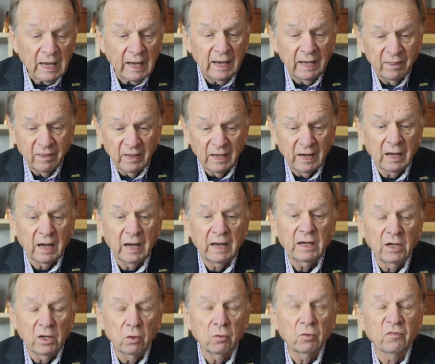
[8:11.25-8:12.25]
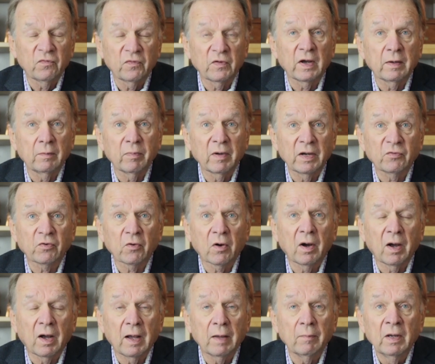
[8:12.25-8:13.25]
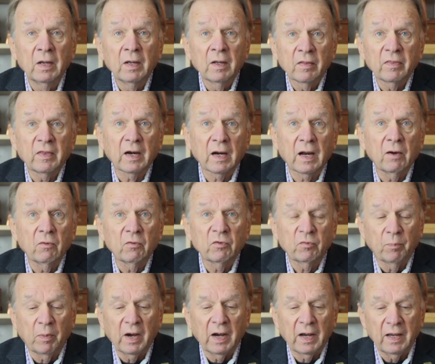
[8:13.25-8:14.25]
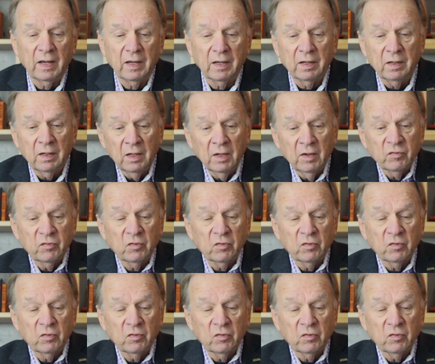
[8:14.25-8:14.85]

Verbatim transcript: and then I notified my tribe that I was buying it.